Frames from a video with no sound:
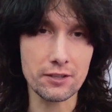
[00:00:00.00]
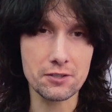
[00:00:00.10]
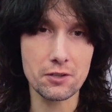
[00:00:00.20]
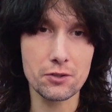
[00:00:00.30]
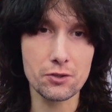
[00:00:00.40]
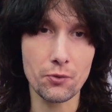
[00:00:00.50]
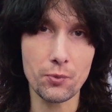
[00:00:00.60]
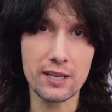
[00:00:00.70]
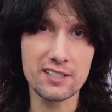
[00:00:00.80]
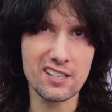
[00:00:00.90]
so the
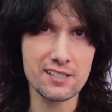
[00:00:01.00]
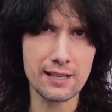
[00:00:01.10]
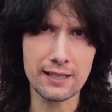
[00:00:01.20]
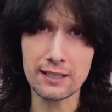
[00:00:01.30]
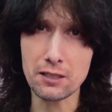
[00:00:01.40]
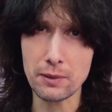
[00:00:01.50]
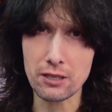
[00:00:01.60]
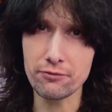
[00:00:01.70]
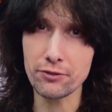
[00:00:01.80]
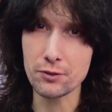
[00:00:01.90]
software does get a little bit
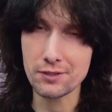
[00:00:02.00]
confused